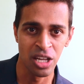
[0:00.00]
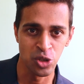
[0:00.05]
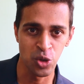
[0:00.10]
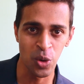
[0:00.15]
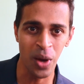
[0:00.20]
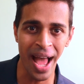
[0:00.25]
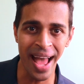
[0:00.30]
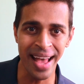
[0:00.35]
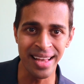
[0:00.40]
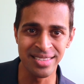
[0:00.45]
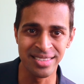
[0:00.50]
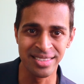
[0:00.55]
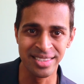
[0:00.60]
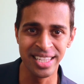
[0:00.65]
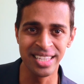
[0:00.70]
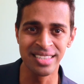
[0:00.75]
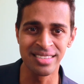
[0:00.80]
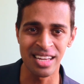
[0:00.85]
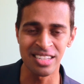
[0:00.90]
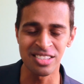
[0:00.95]
So guys,
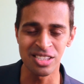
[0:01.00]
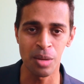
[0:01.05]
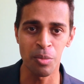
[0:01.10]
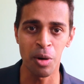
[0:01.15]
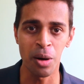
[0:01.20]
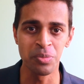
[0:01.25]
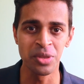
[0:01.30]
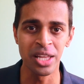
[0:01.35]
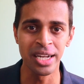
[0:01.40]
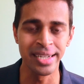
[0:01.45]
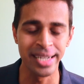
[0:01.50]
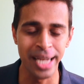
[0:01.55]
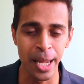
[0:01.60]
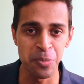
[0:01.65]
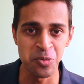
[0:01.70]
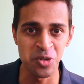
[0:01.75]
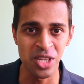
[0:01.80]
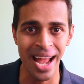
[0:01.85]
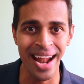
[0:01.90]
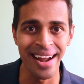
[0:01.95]
these are some of the
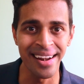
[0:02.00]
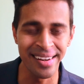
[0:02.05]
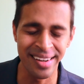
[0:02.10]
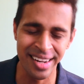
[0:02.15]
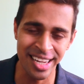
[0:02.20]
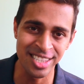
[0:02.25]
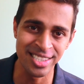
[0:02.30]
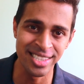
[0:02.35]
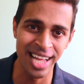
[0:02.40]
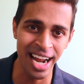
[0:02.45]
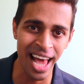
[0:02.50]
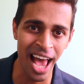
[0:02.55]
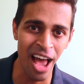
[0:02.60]
tips and tricks that I